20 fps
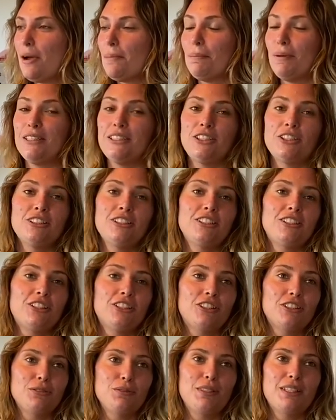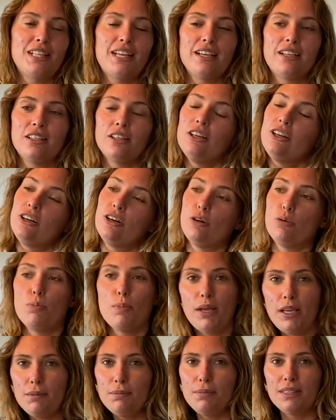But Johnny told me like, oh,
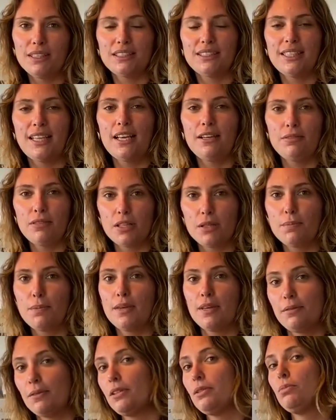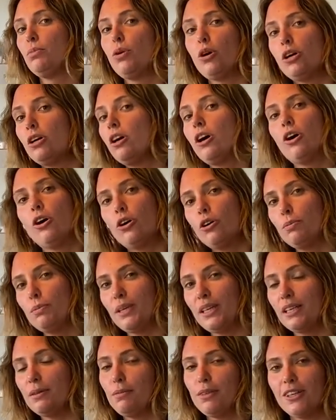maybe they will be even more
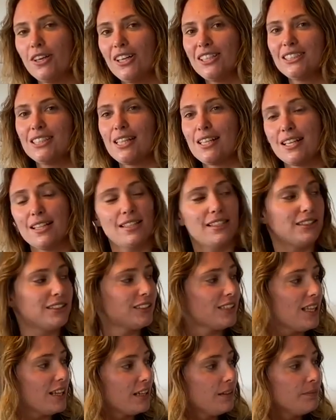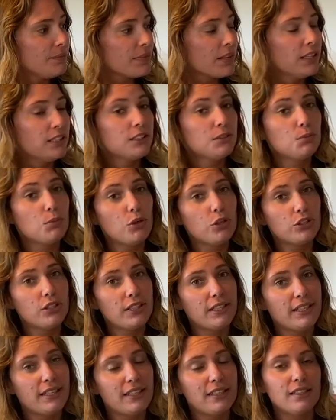homey because it's like
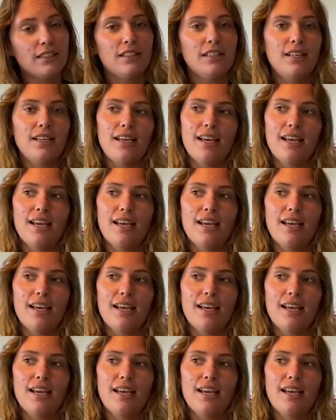smaller